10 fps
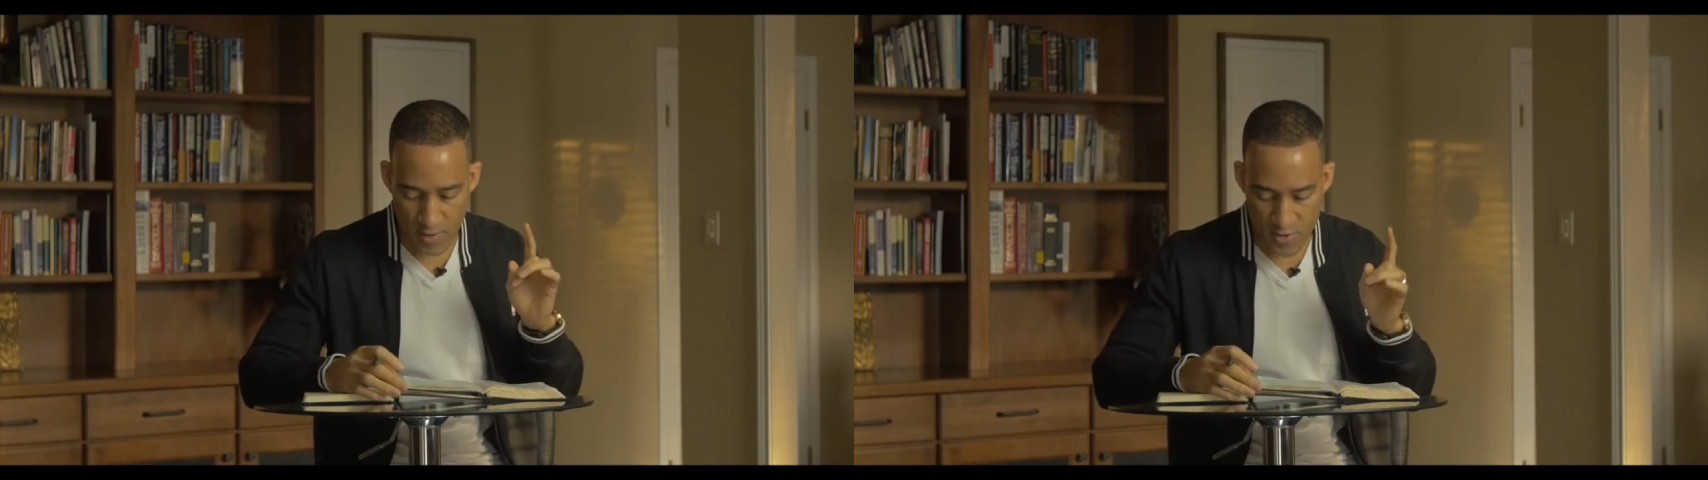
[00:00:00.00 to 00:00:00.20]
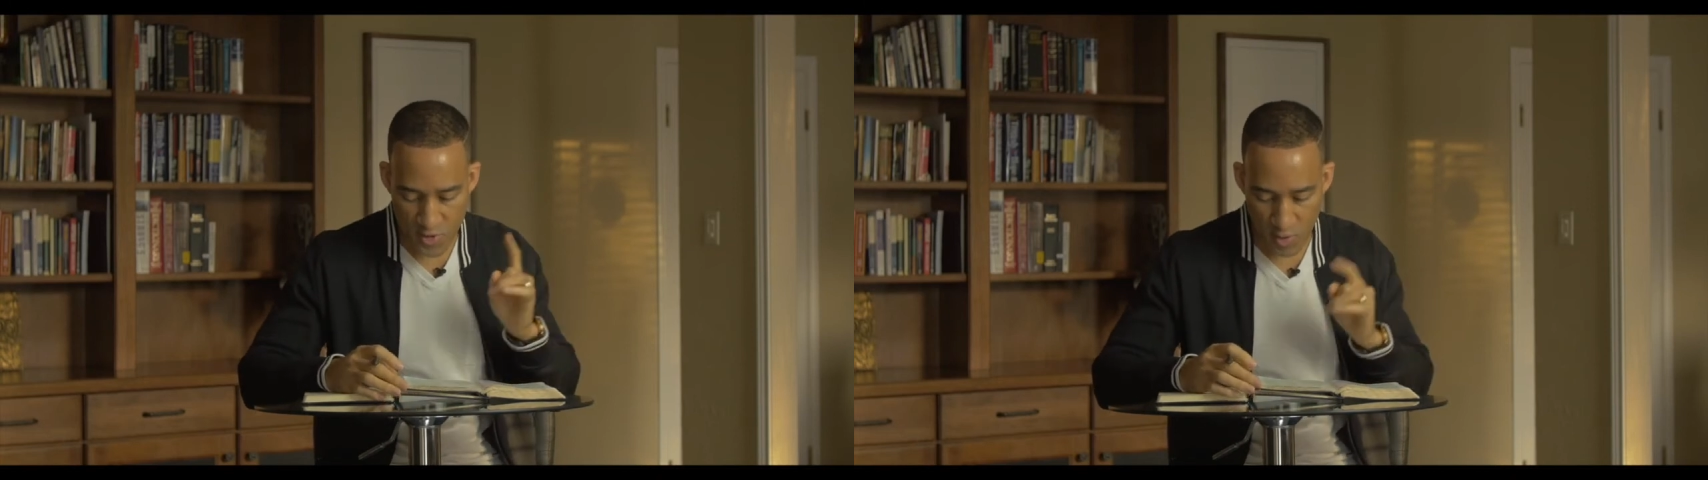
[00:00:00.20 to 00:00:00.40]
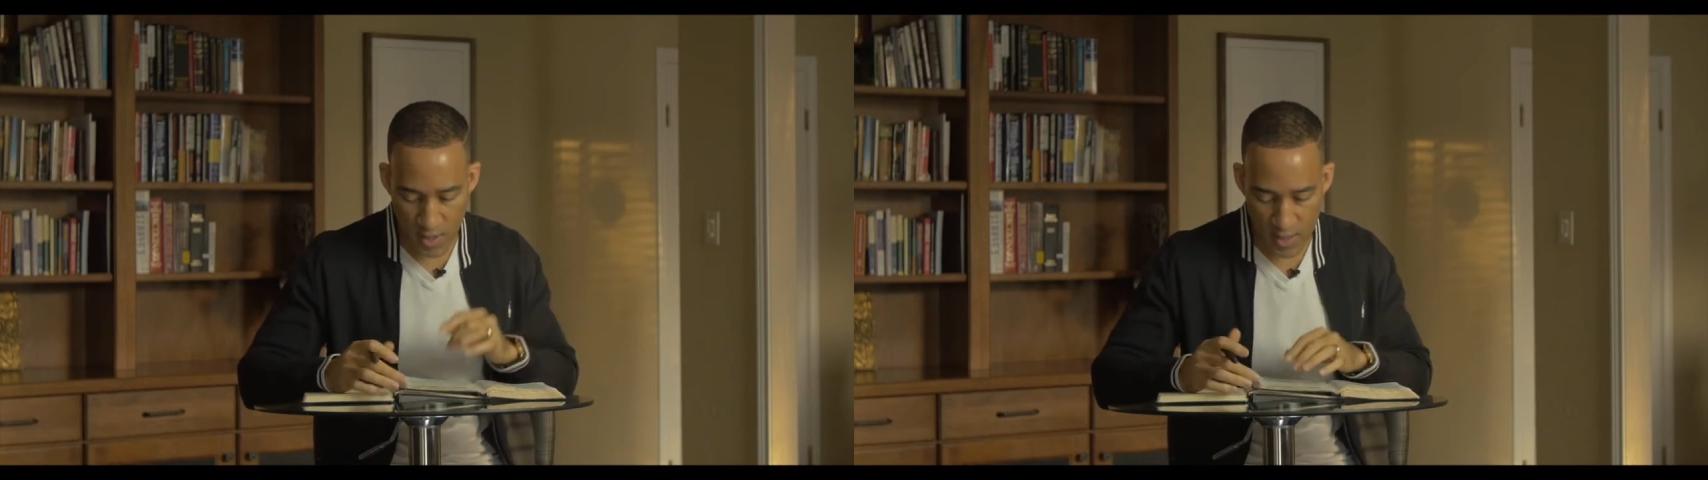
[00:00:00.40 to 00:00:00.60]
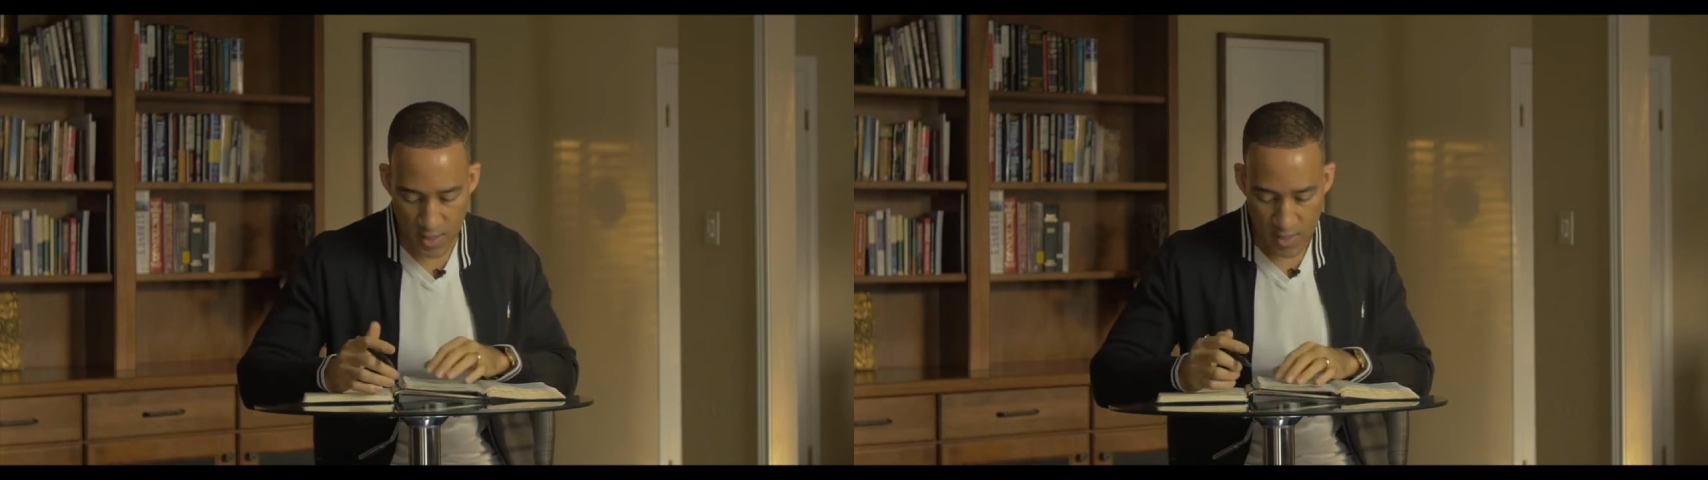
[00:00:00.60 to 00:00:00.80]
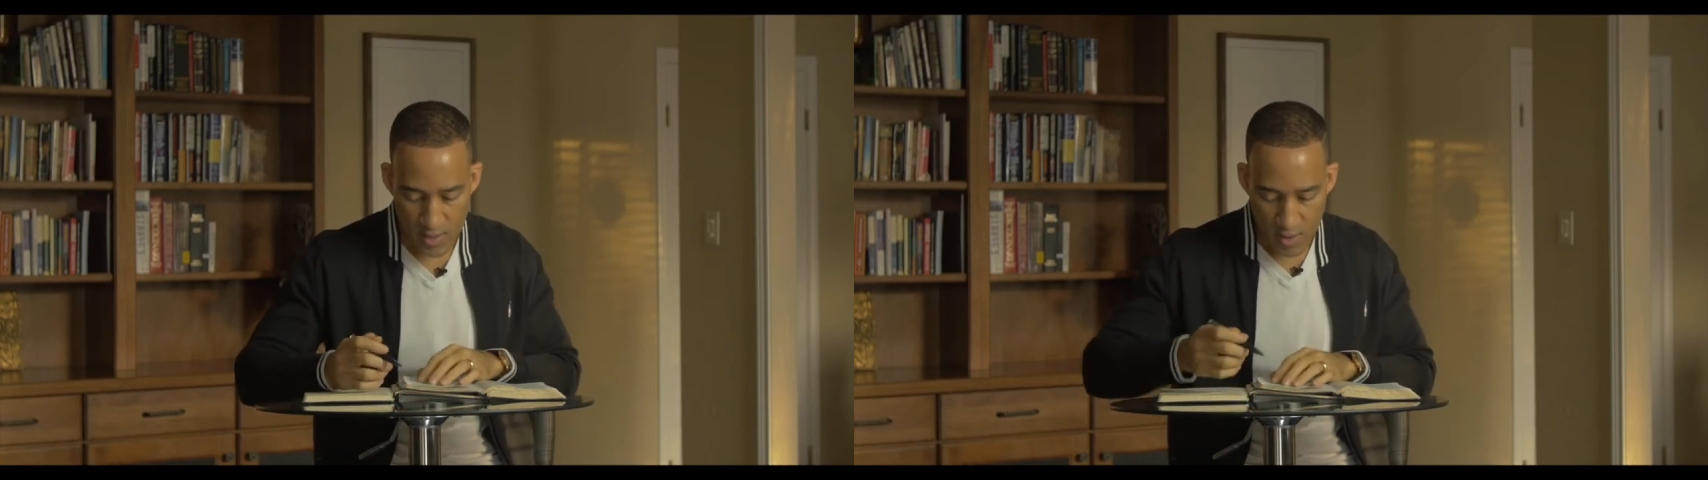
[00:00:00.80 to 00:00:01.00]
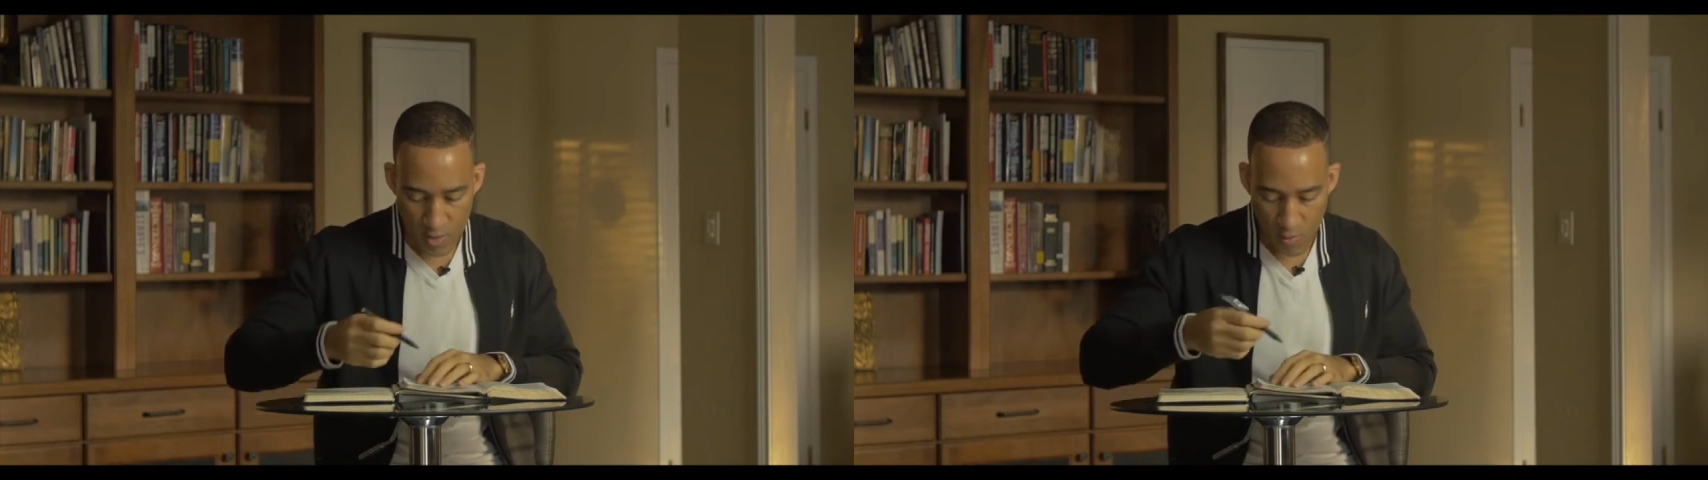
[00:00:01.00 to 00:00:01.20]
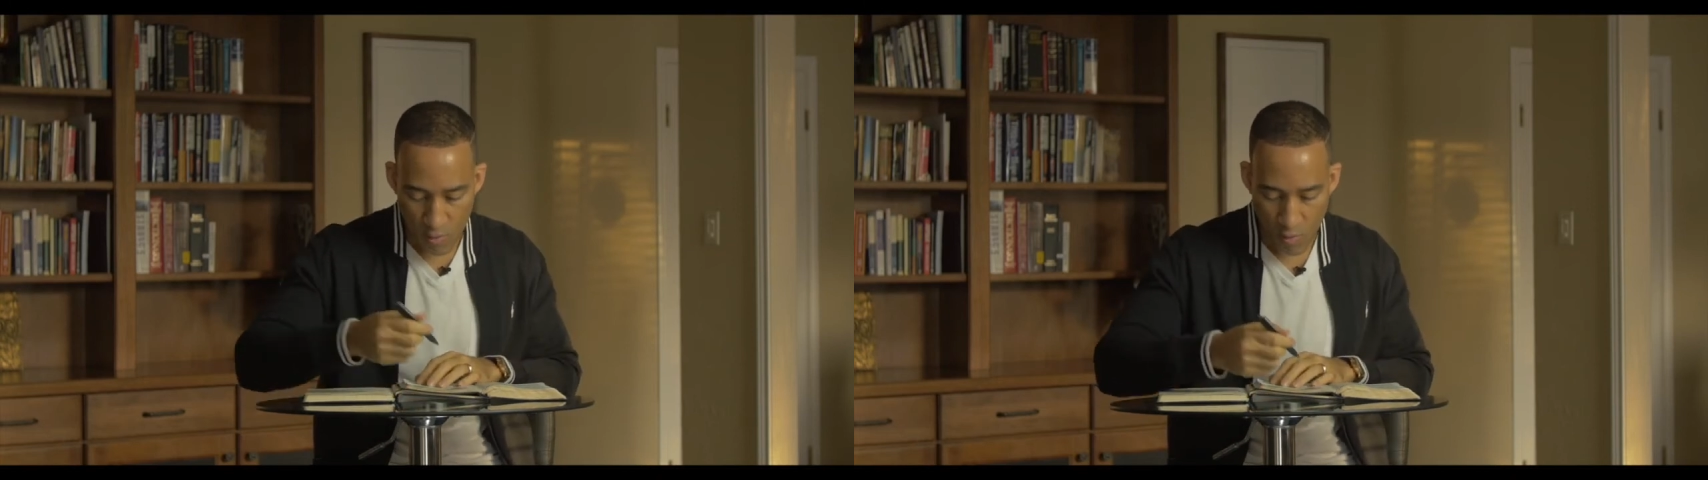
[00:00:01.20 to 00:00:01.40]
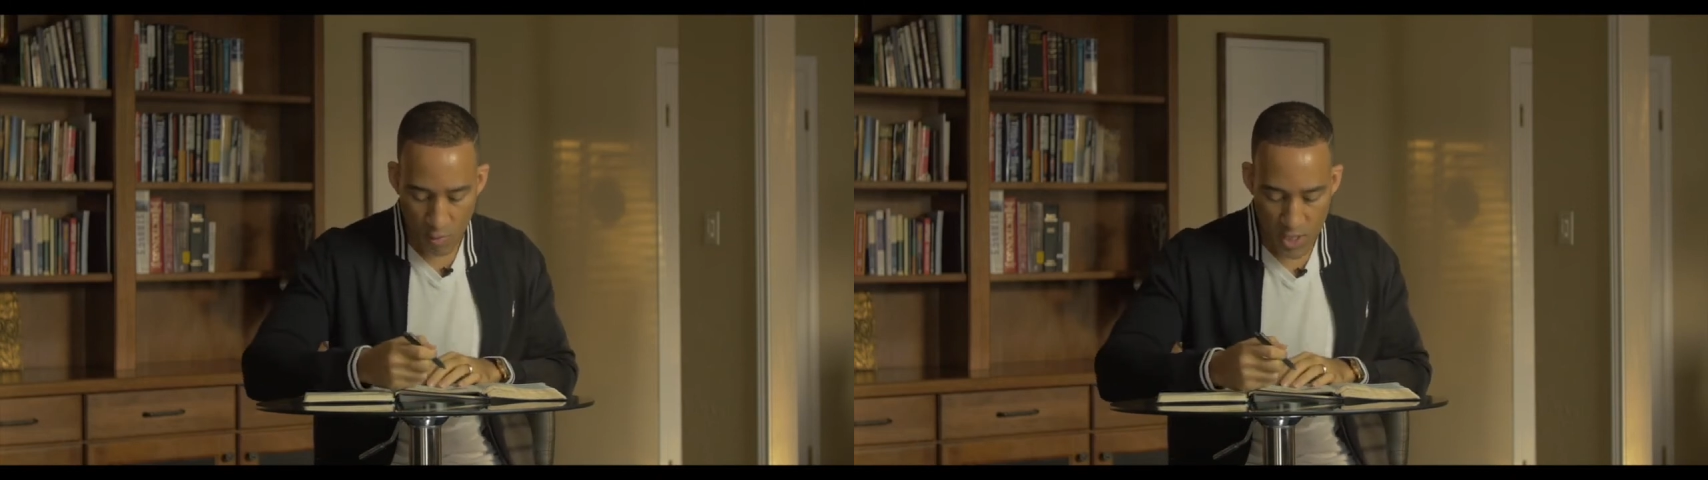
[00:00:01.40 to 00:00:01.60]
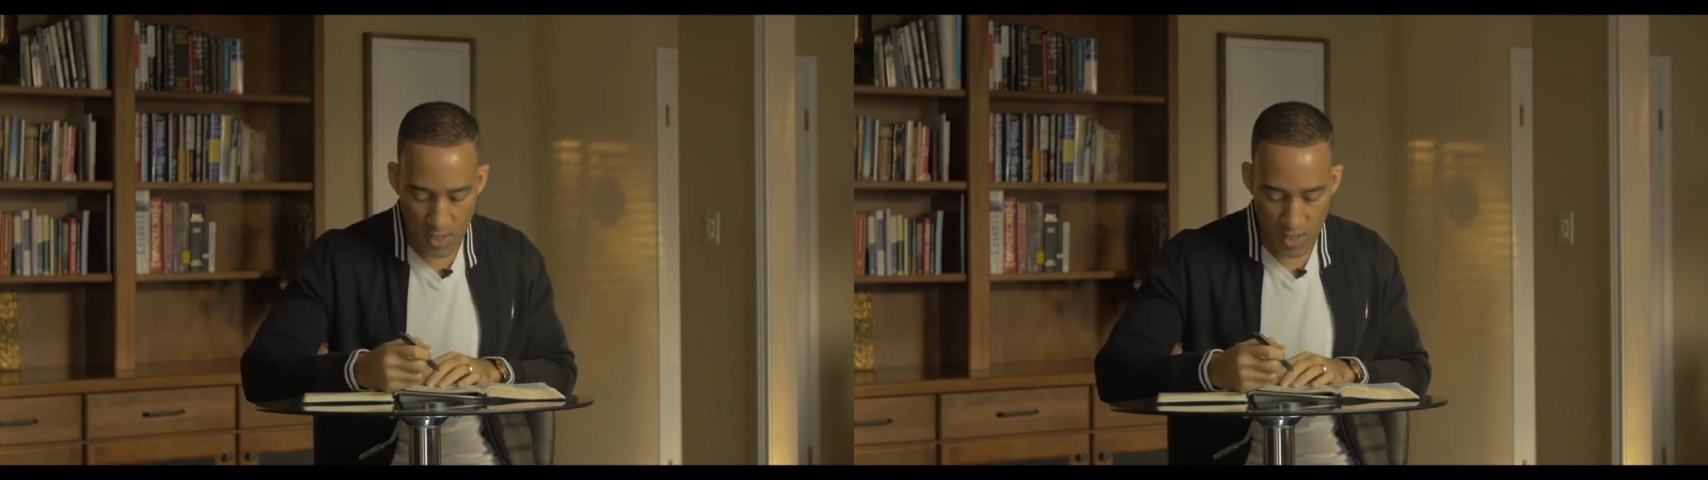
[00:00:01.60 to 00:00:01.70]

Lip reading: story when